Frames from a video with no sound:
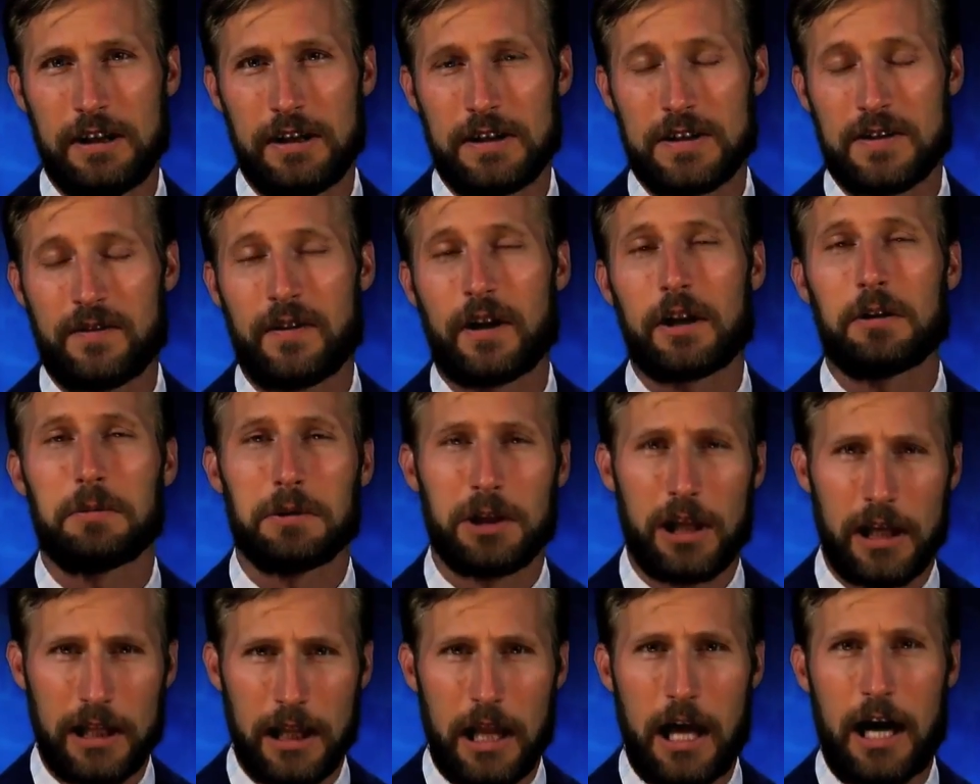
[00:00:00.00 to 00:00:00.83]
It's
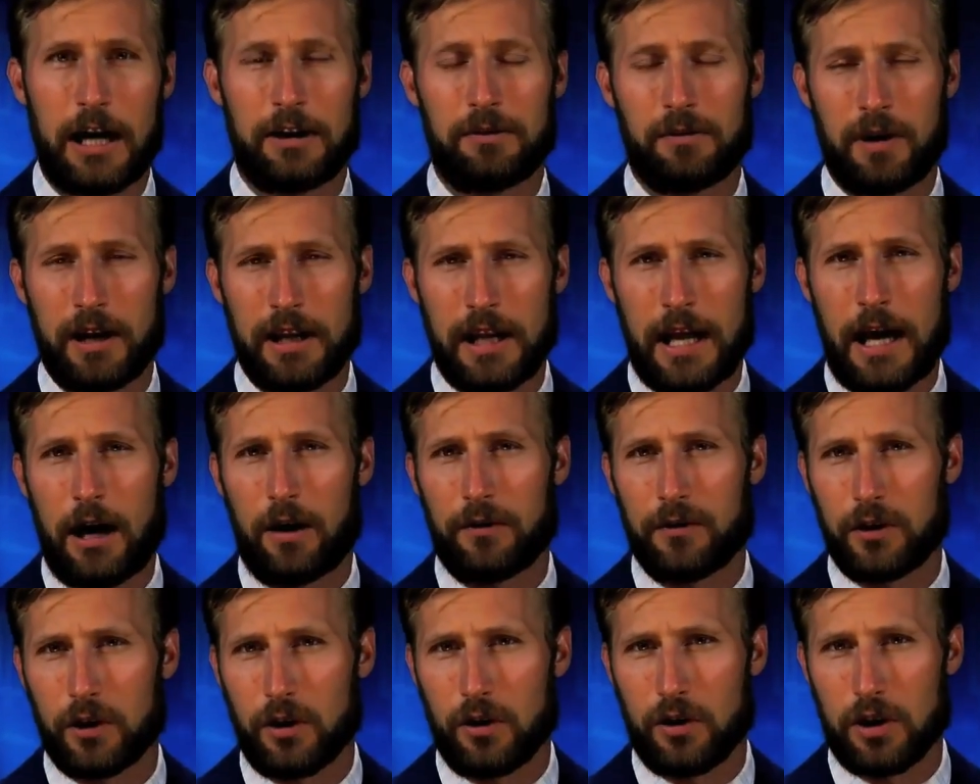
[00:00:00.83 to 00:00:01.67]
available online right now
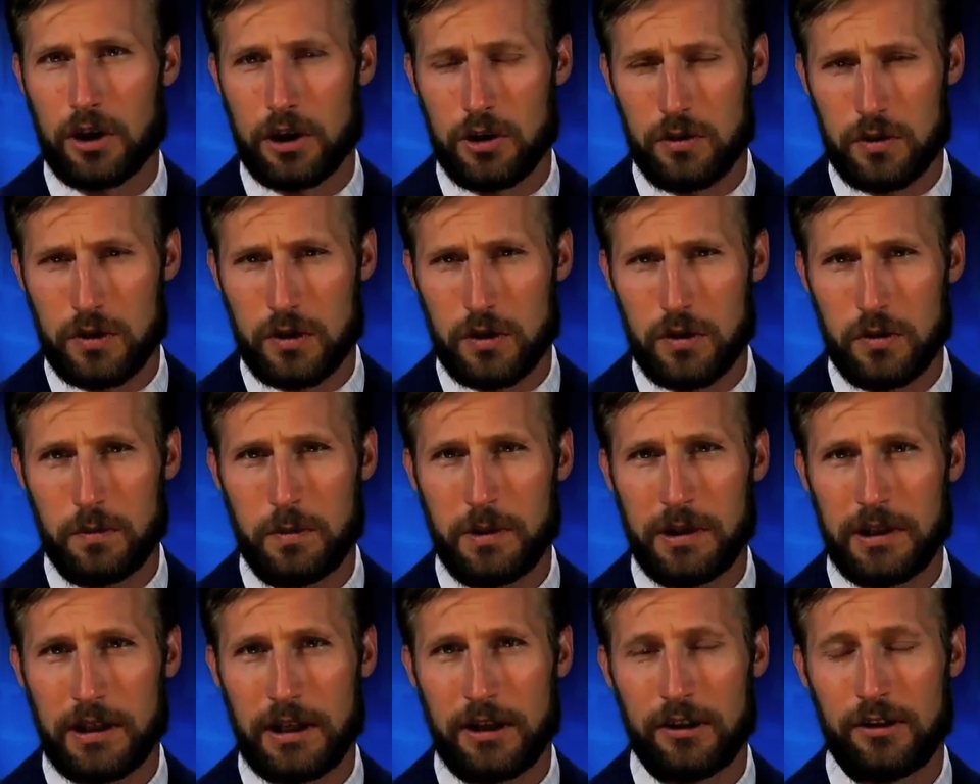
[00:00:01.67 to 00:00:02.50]
if you go to
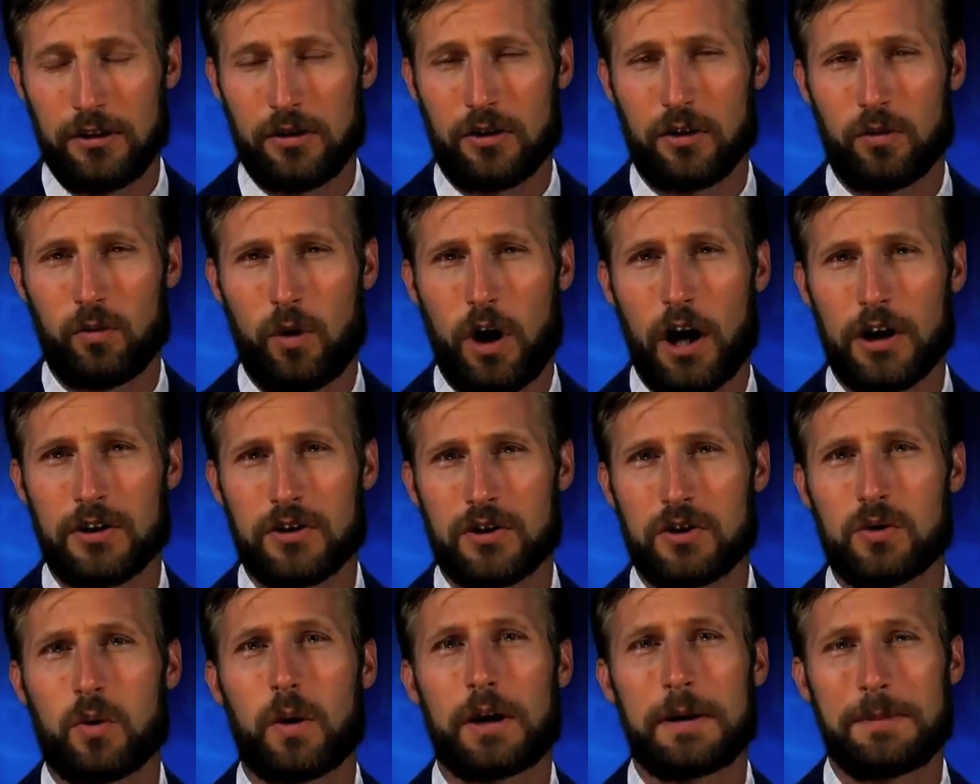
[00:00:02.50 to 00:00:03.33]
YouTube, and you can
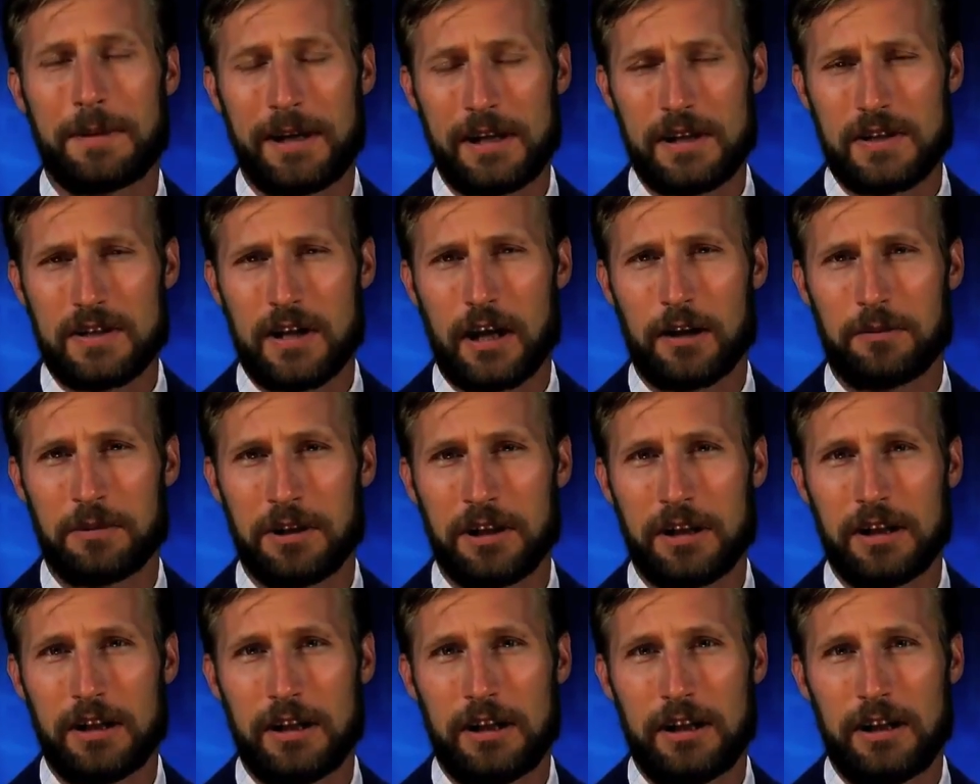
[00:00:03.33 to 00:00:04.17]
watch a 20-minute
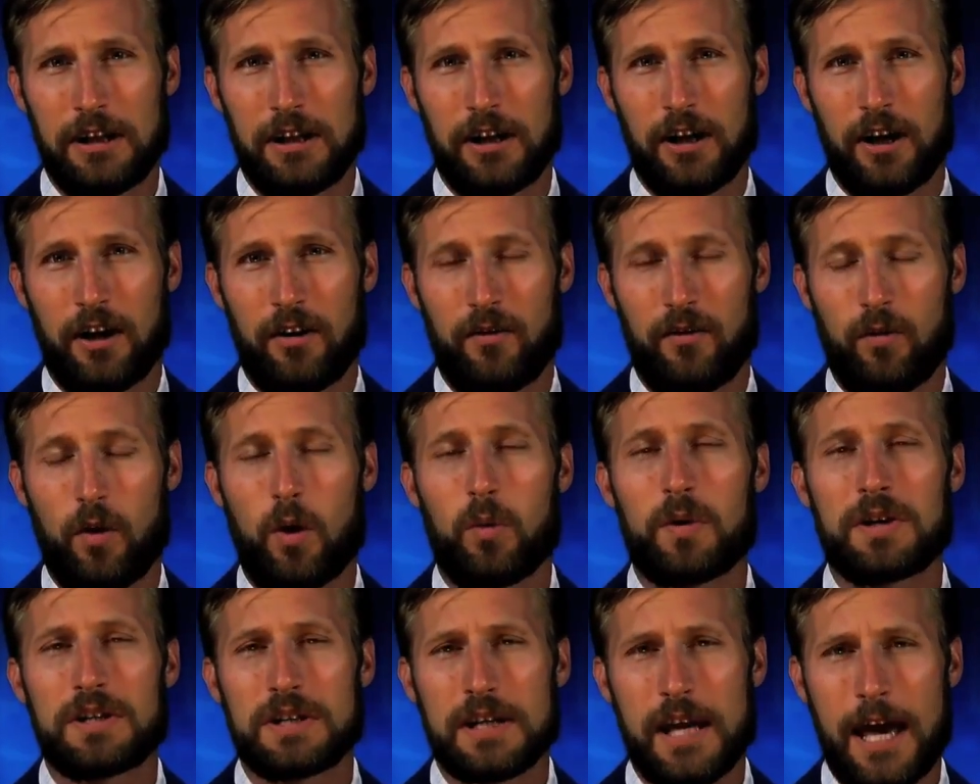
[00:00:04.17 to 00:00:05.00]
segment of what
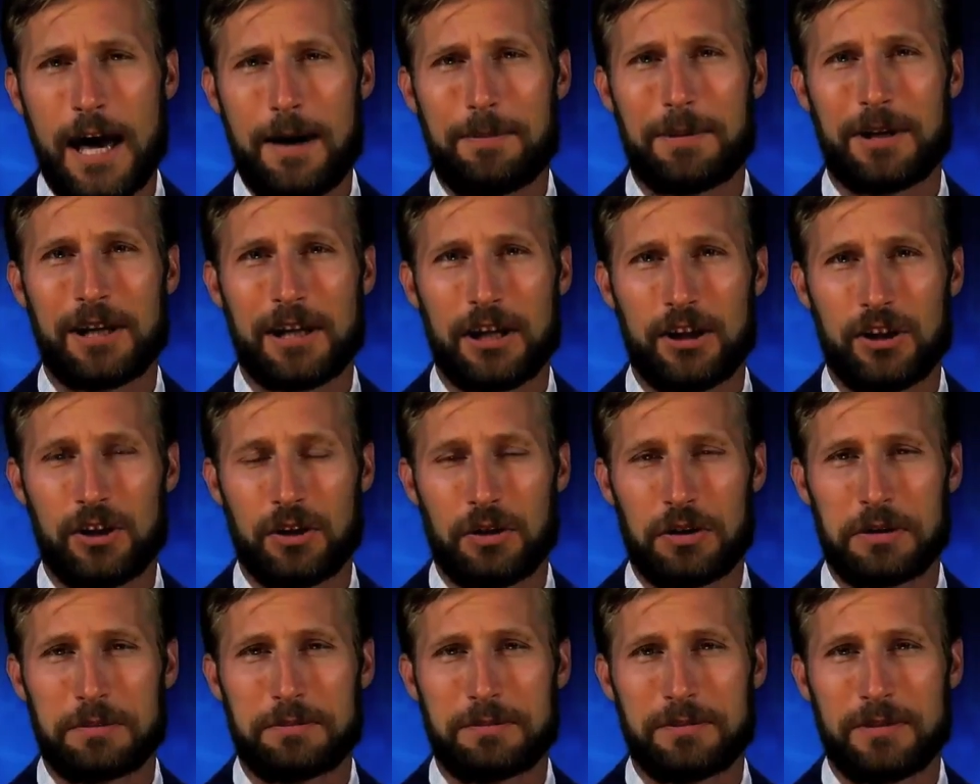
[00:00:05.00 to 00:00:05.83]
we see happening in
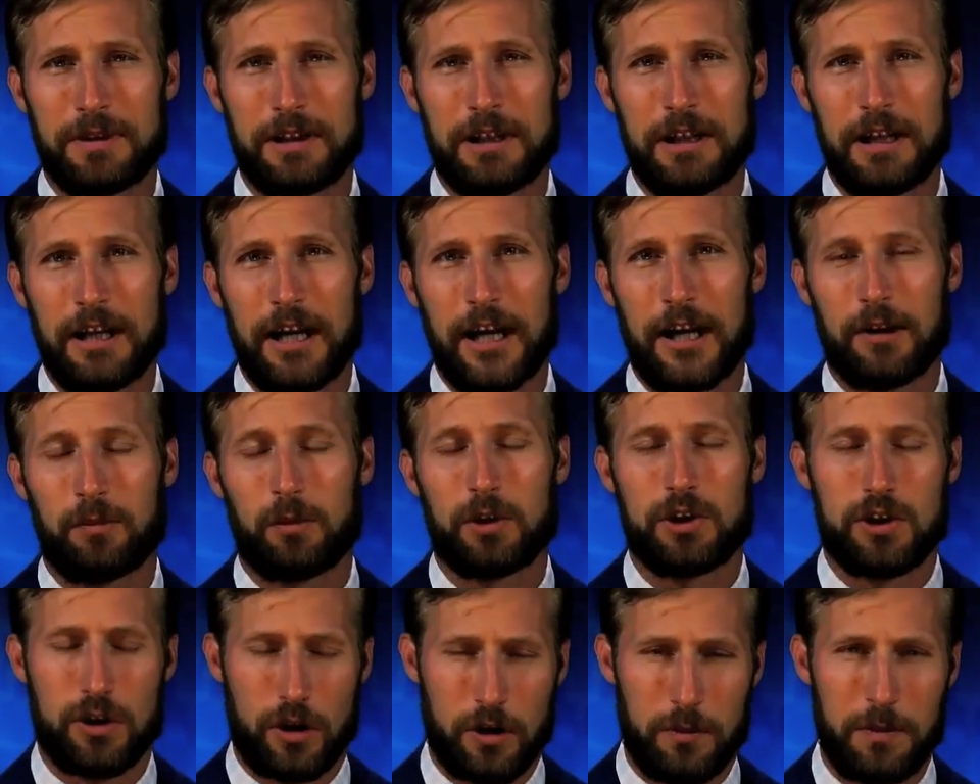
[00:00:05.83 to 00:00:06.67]
Europe and
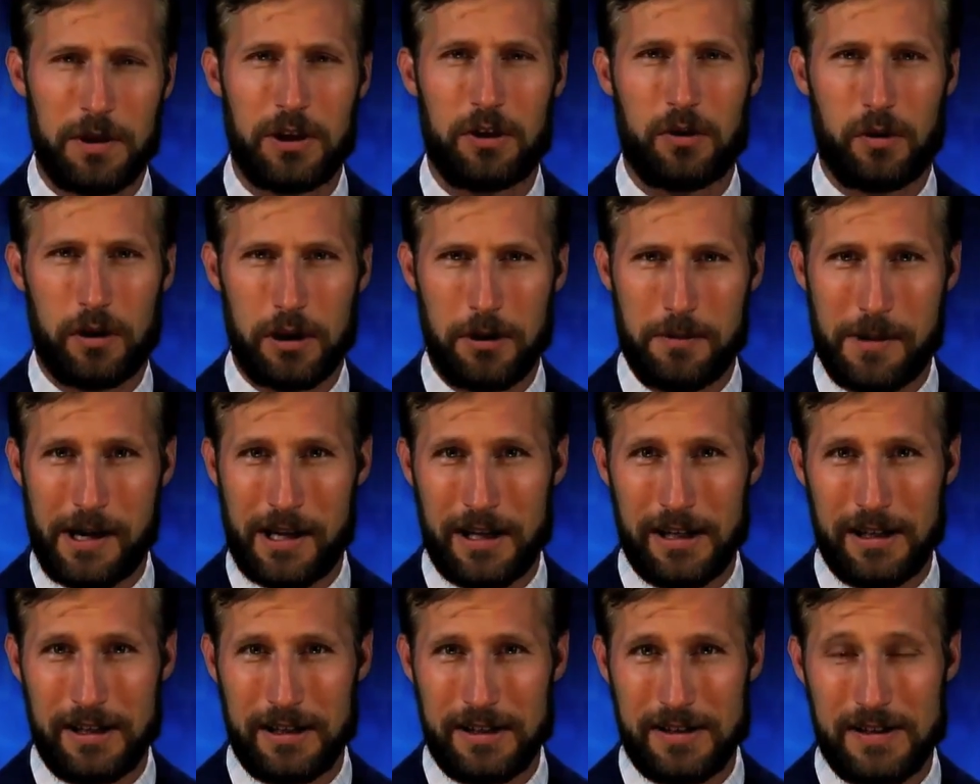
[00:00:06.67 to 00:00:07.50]
what you can be doing about
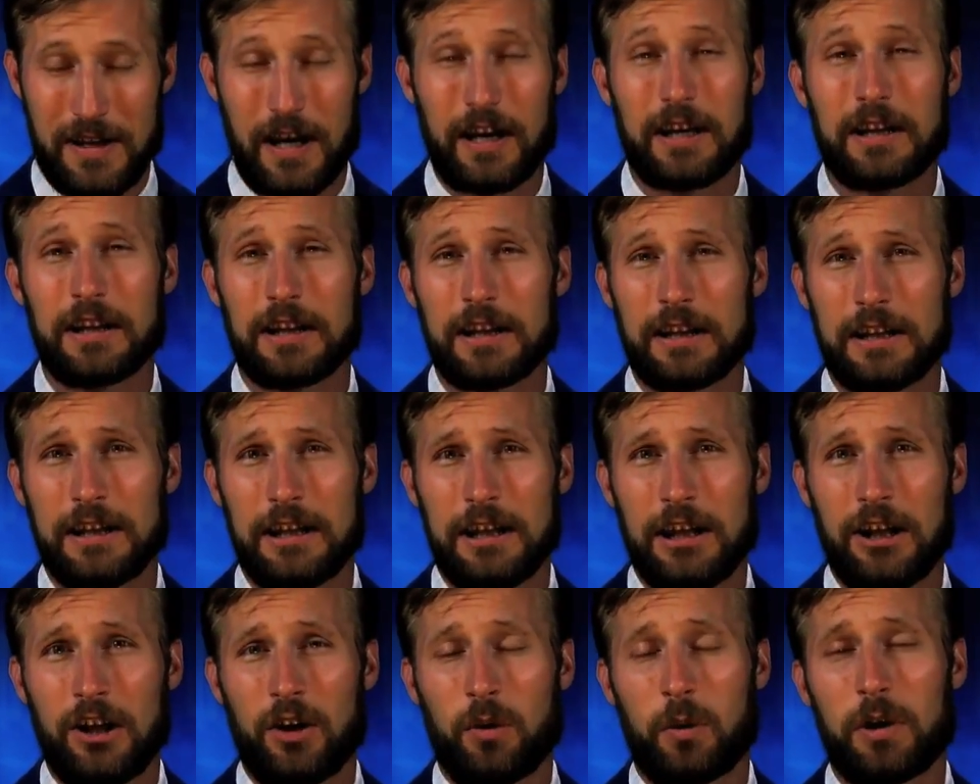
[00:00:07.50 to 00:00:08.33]
it. Secondly,
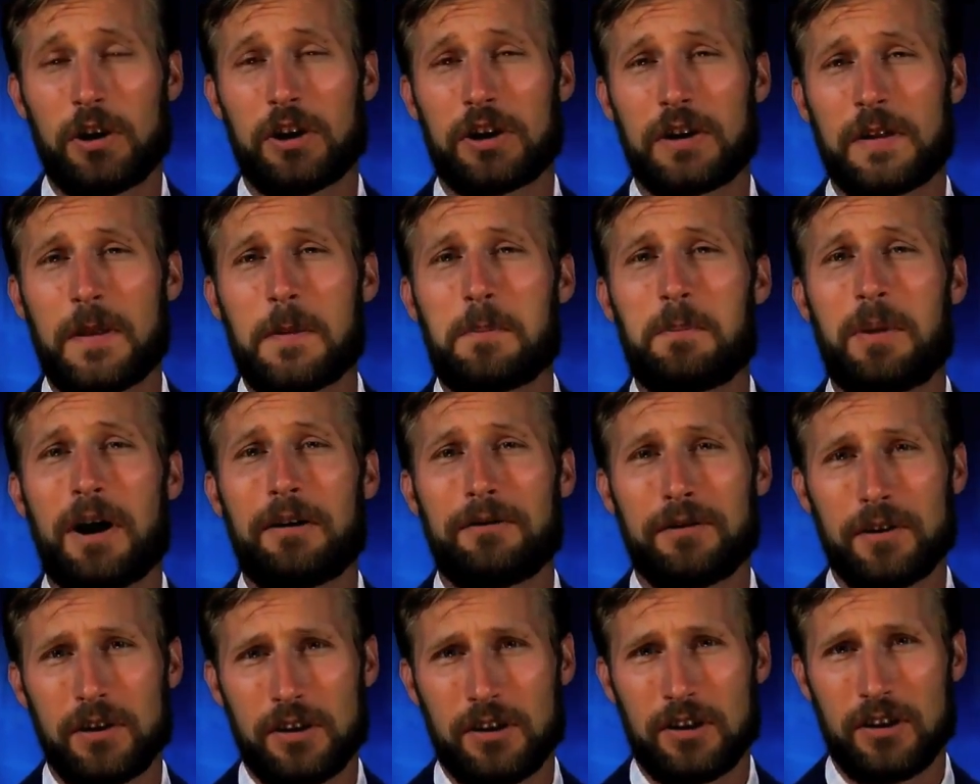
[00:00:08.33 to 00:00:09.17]
we look at the
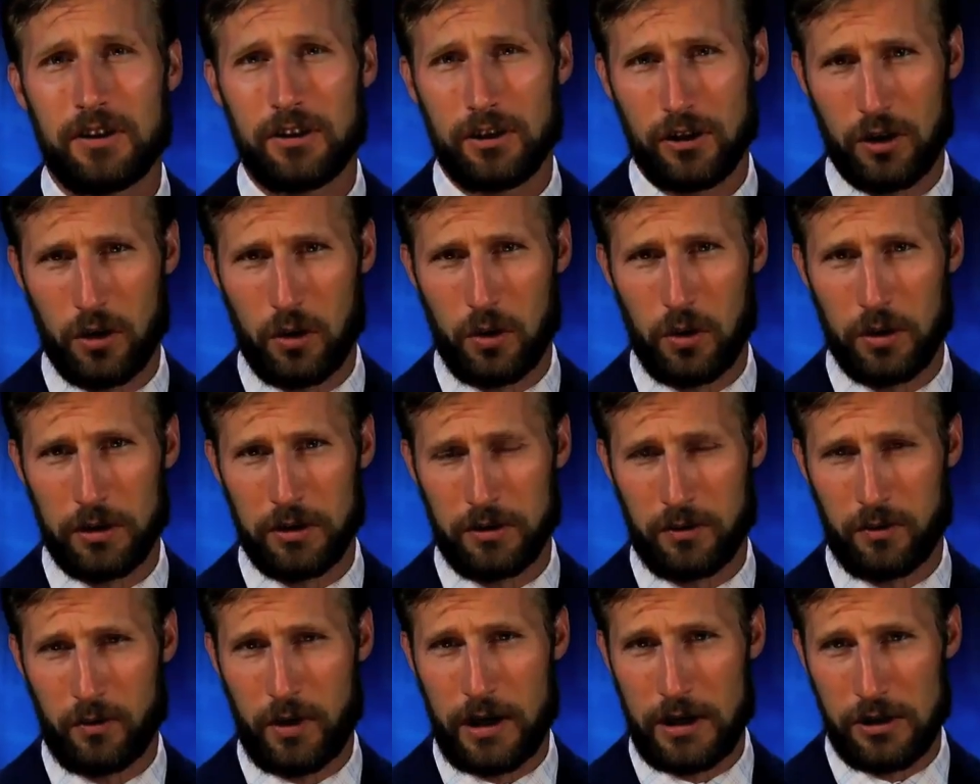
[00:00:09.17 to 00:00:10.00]
Buffett-Gold
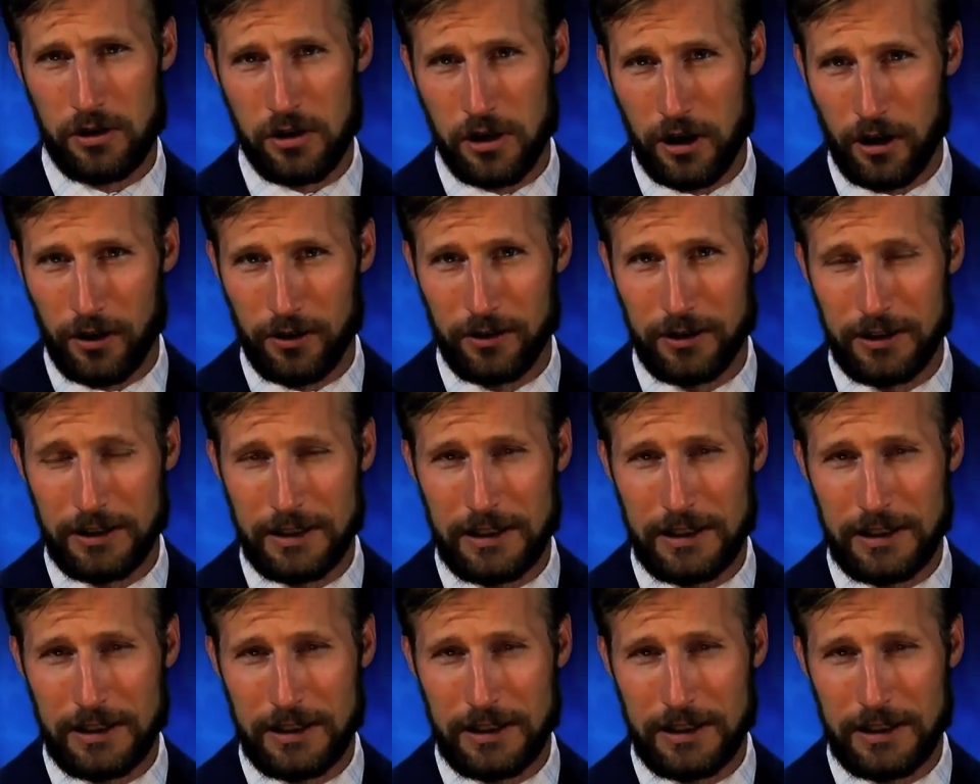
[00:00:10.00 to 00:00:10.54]
ratio.